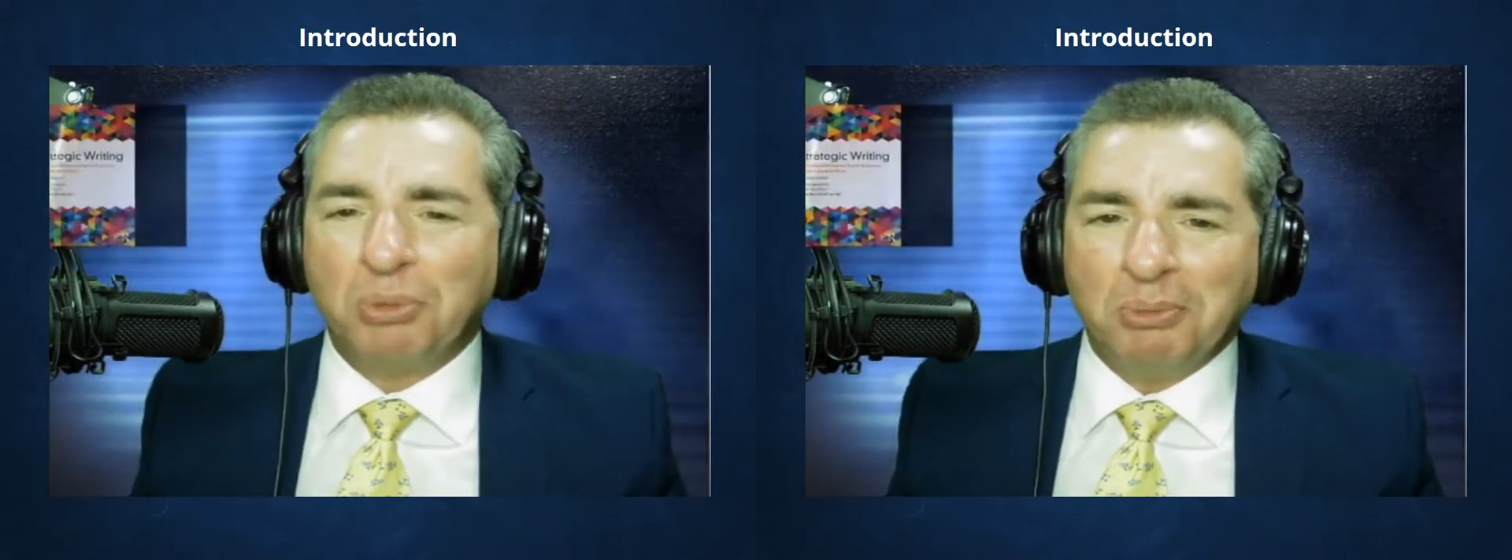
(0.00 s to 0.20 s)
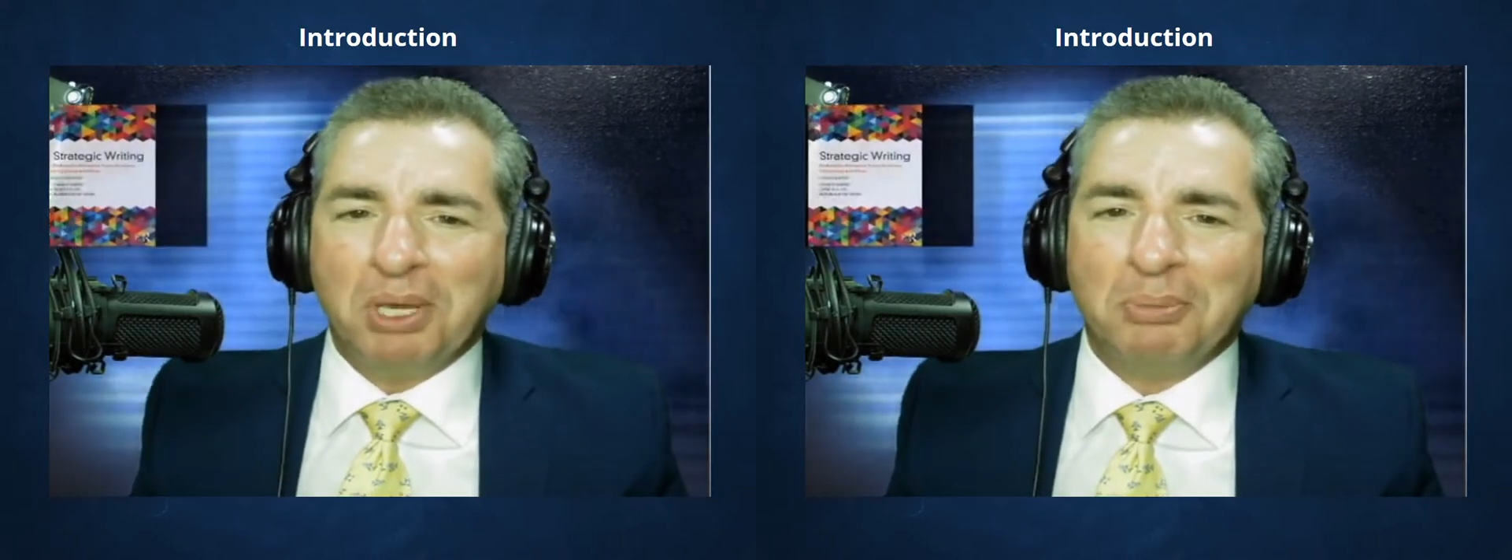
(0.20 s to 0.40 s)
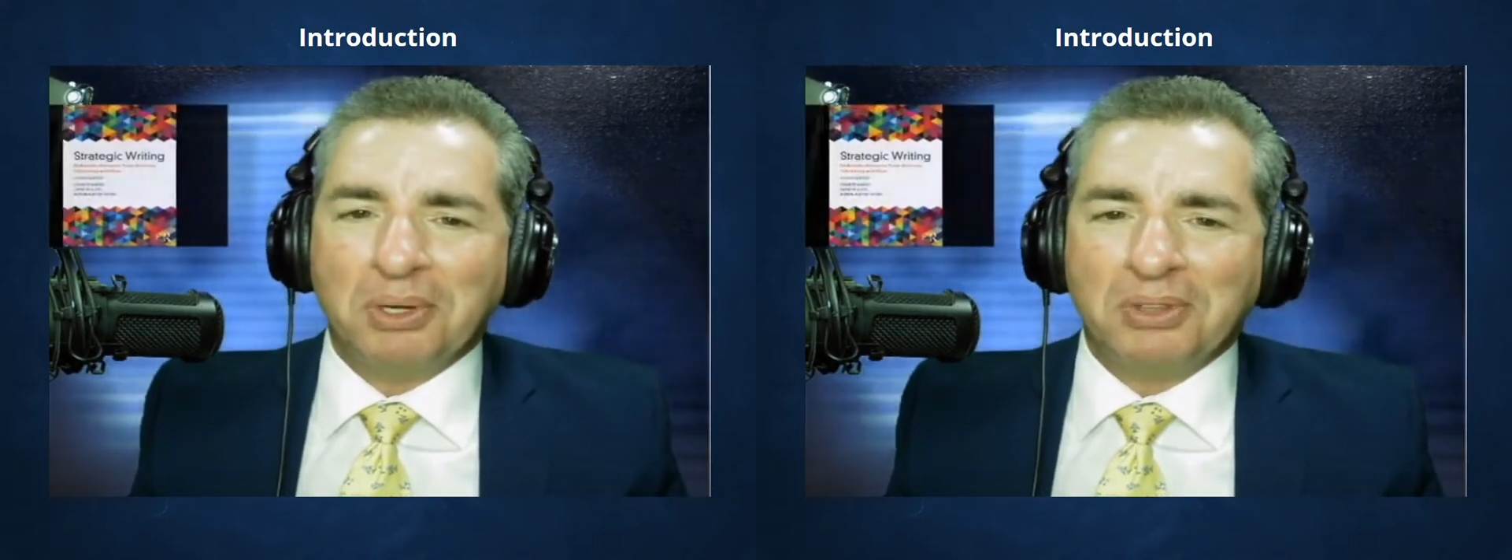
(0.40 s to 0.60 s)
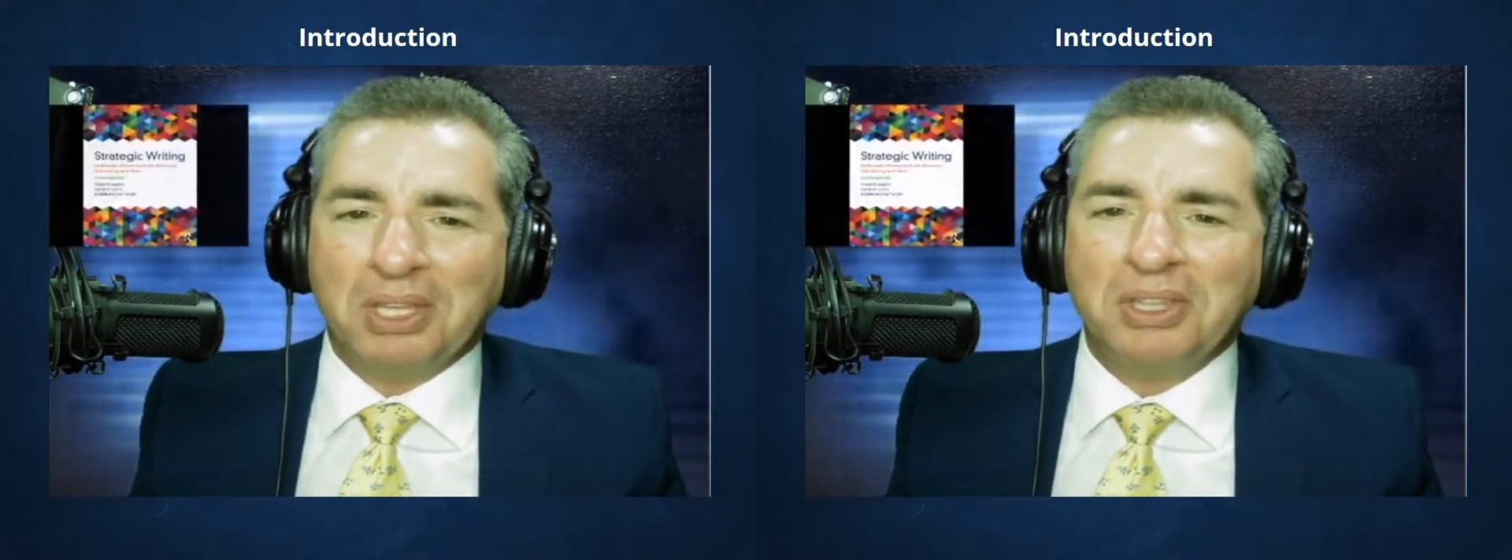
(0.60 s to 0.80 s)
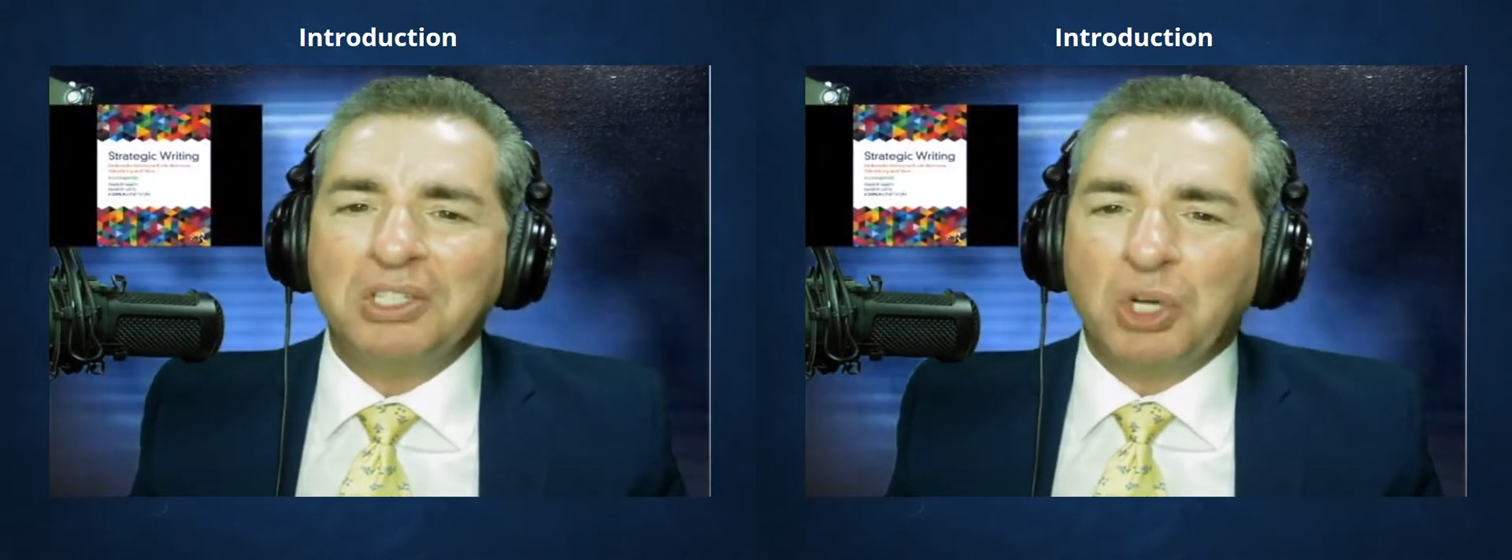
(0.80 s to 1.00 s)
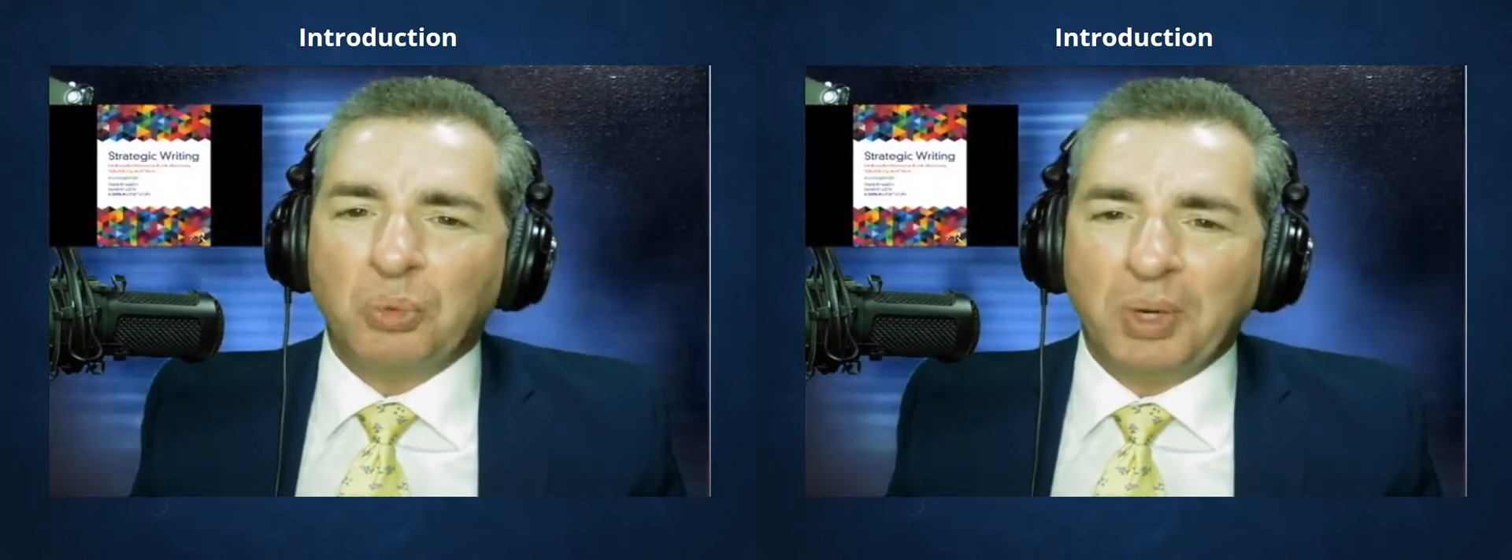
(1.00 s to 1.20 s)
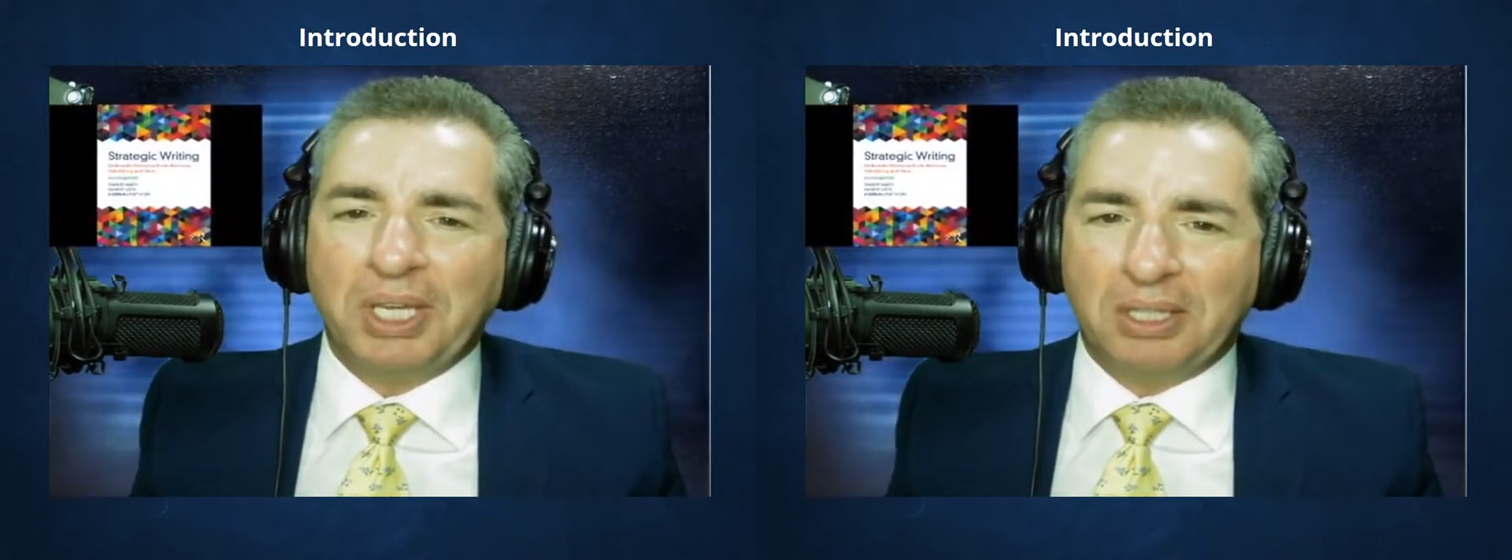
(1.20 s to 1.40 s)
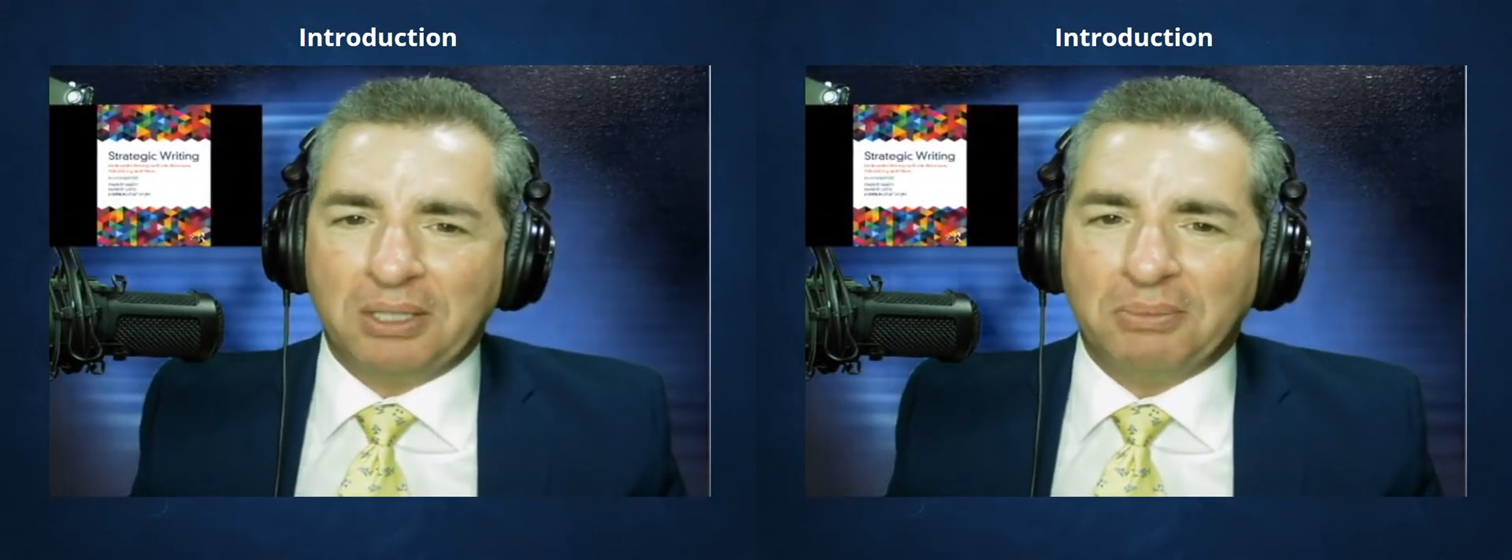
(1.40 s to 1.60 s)
remember that this
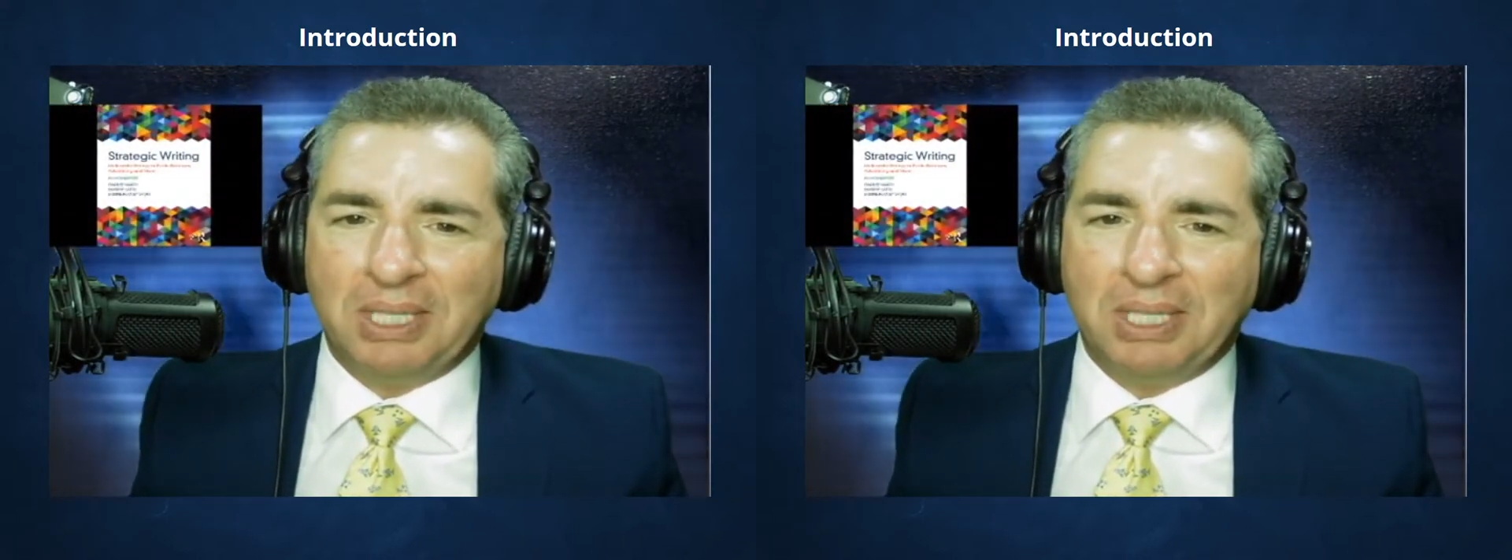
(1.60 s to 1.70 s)
curriculum